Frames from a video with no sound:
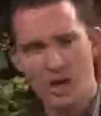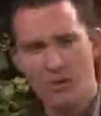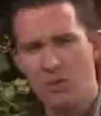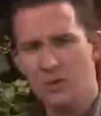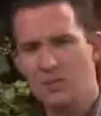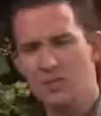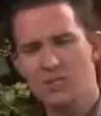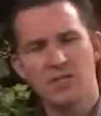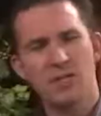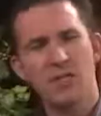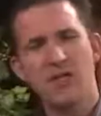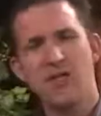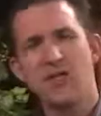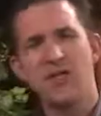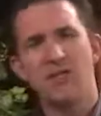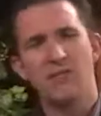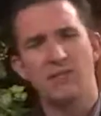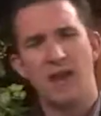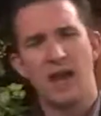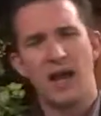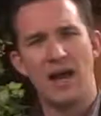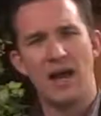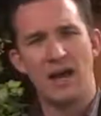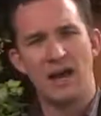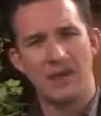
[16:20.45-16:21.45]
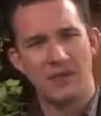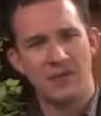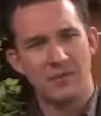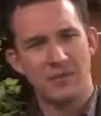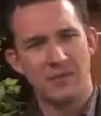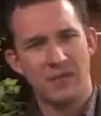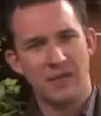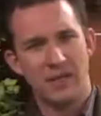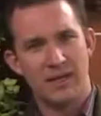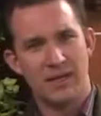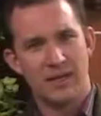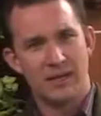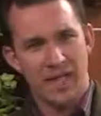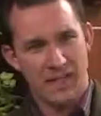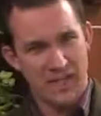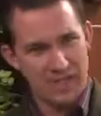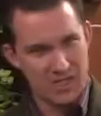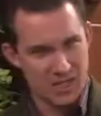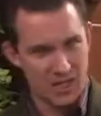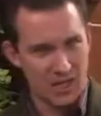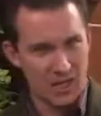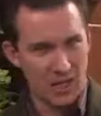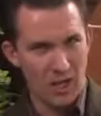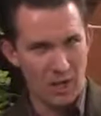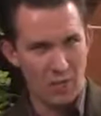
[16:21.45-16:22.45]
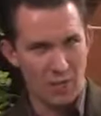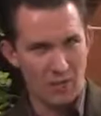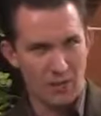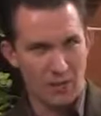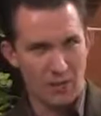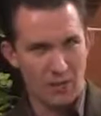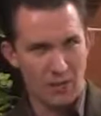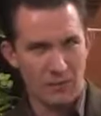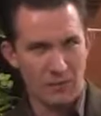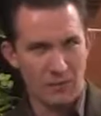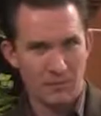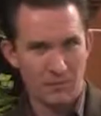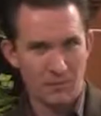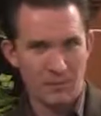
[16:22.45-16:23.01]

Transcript: wants to live life as a loner.